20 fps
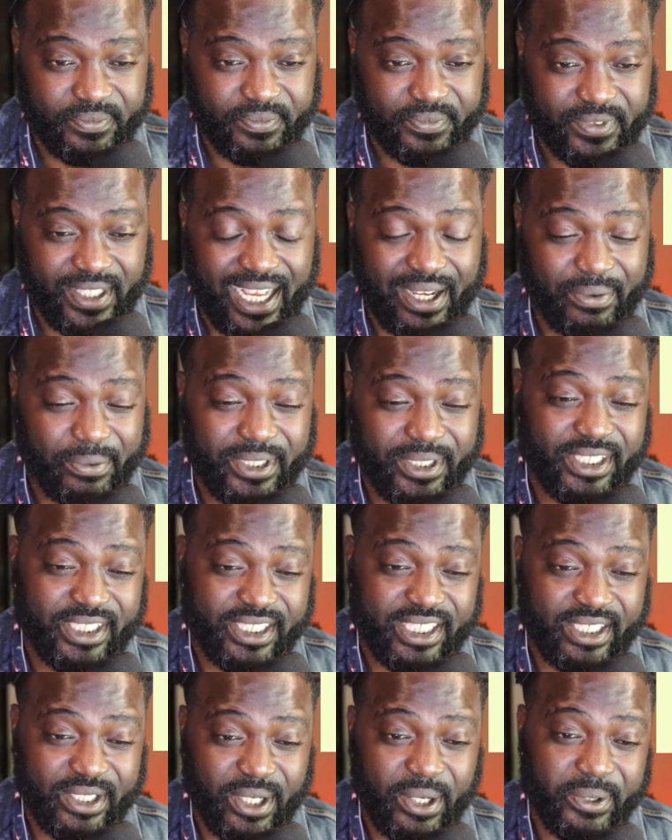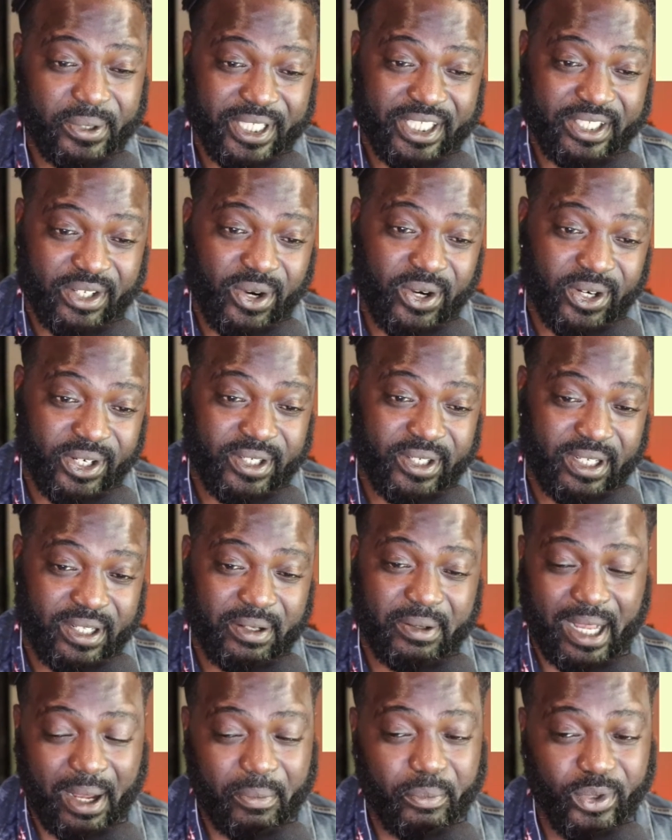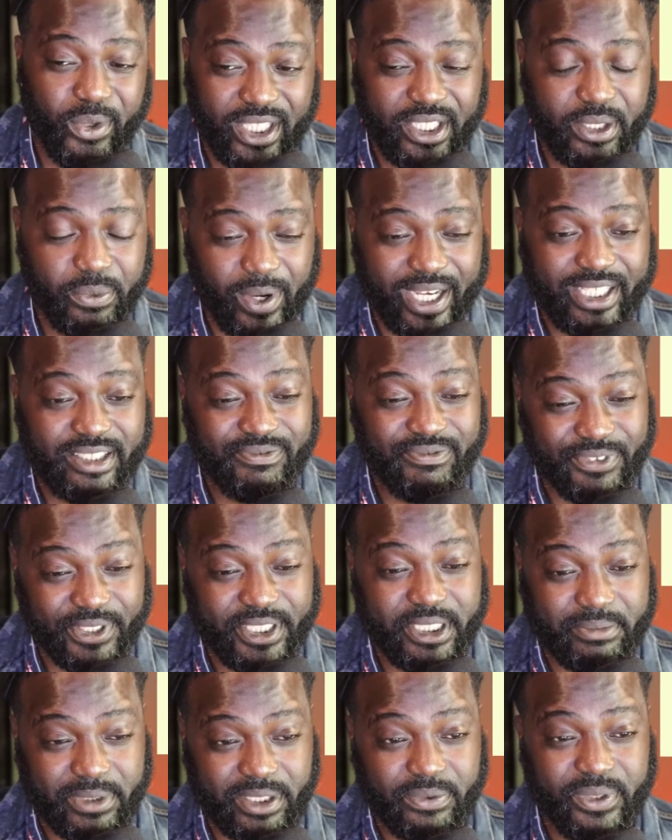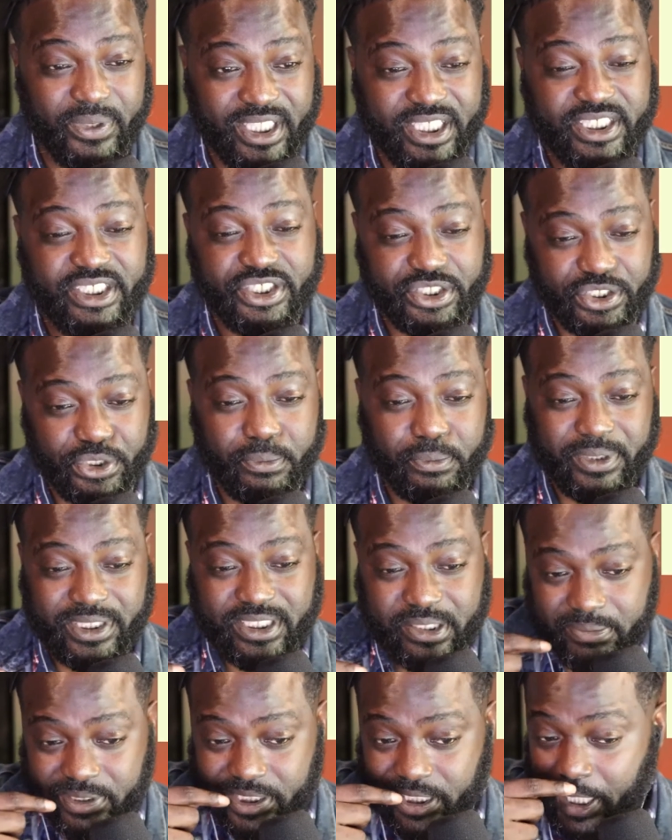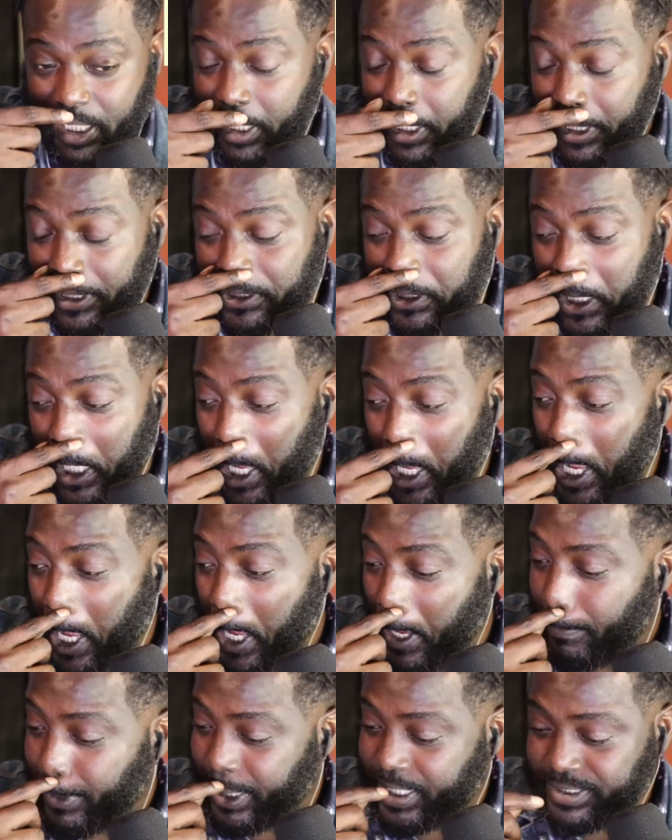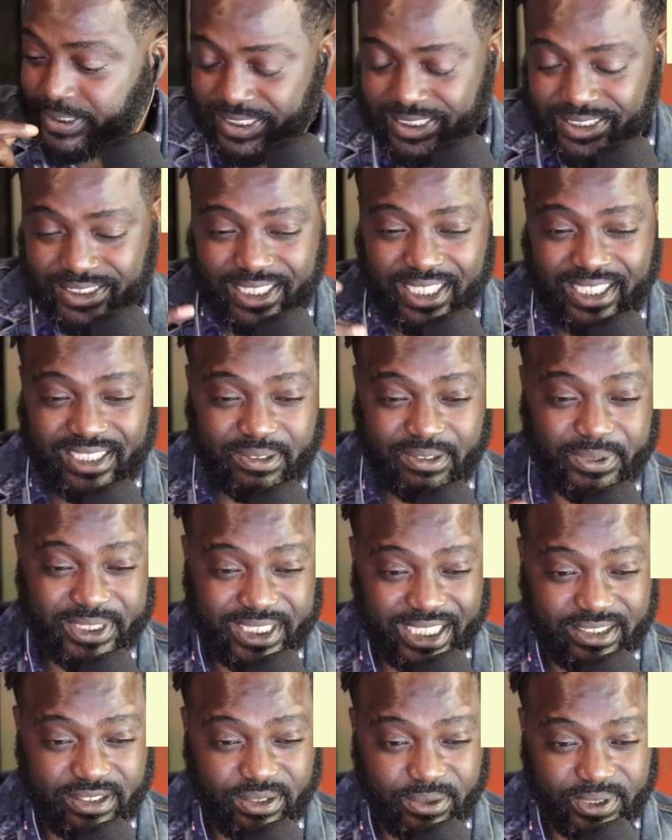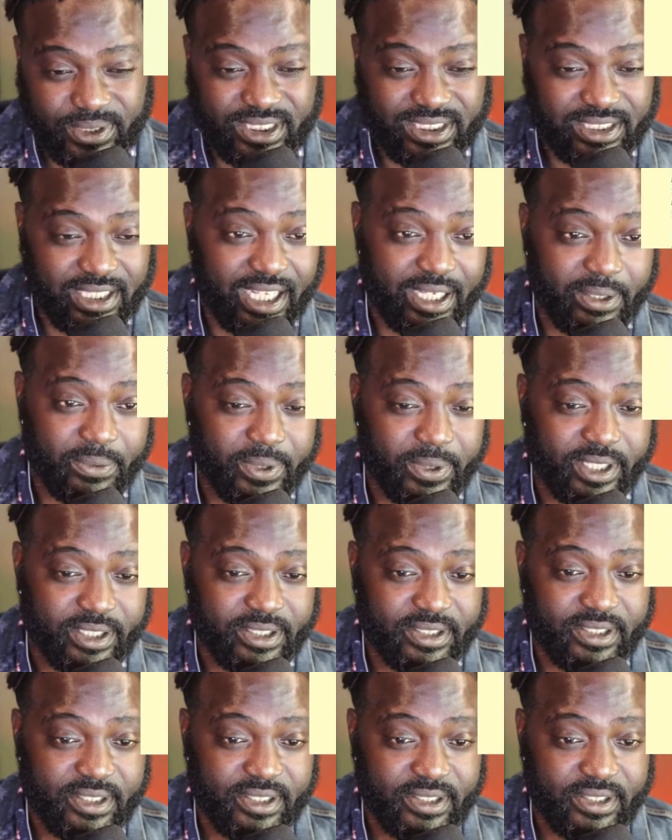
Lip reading: I really can go in harder. I'm really waiting for them to really shoot me some slugs, because what they doing is light work,